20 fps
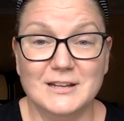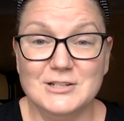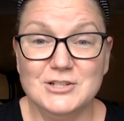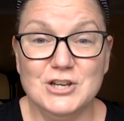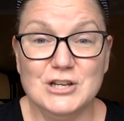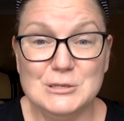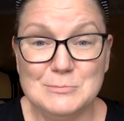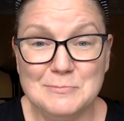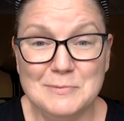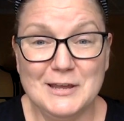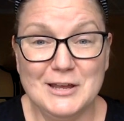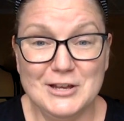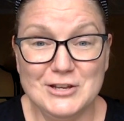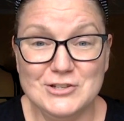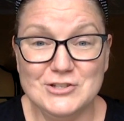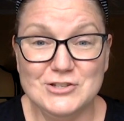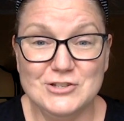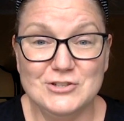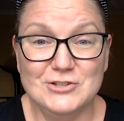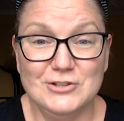just
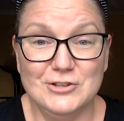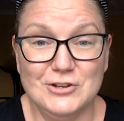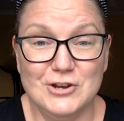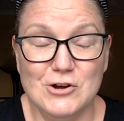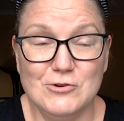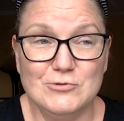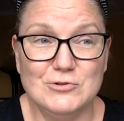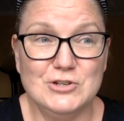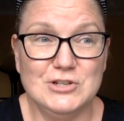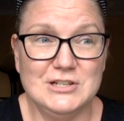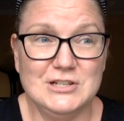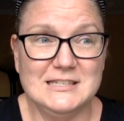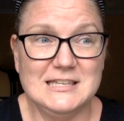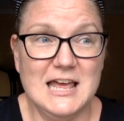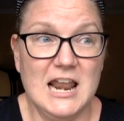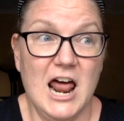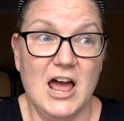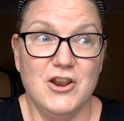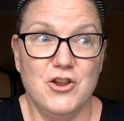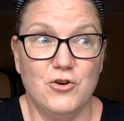because you know she
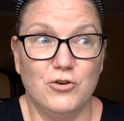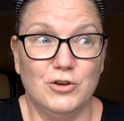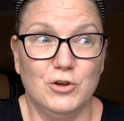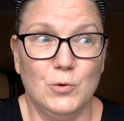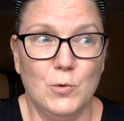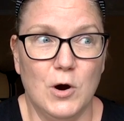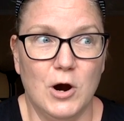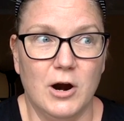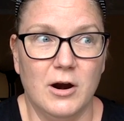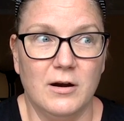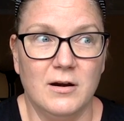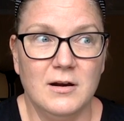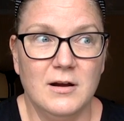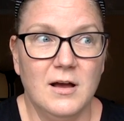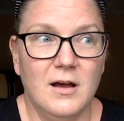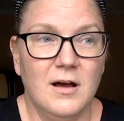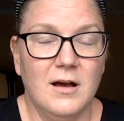said I know who you are,